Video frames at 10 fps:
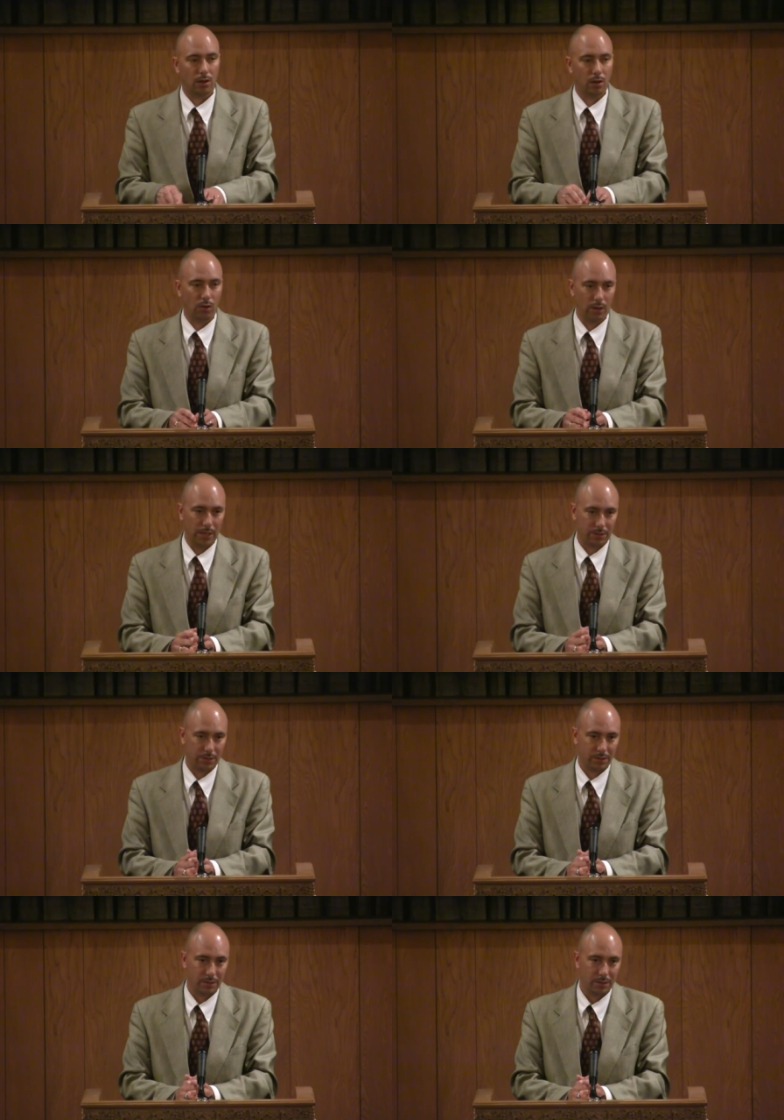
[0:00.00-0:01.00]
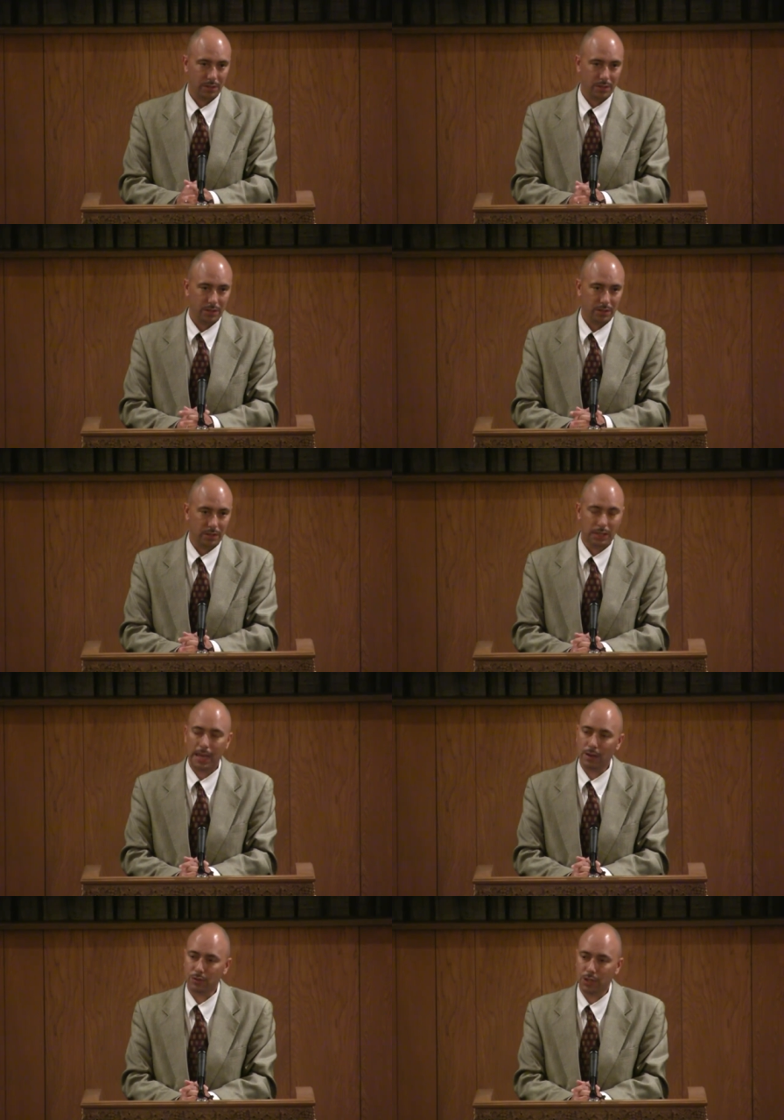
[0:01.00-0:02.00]
or else the
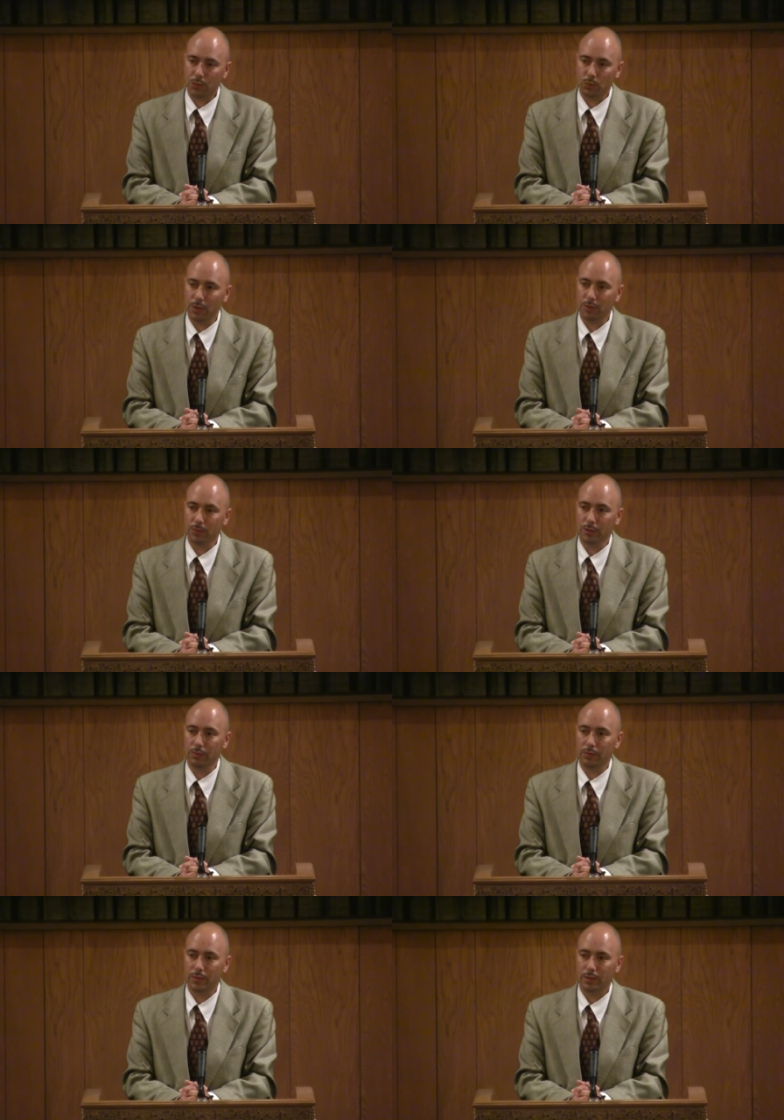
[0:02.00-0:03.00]
candlestick would be removed.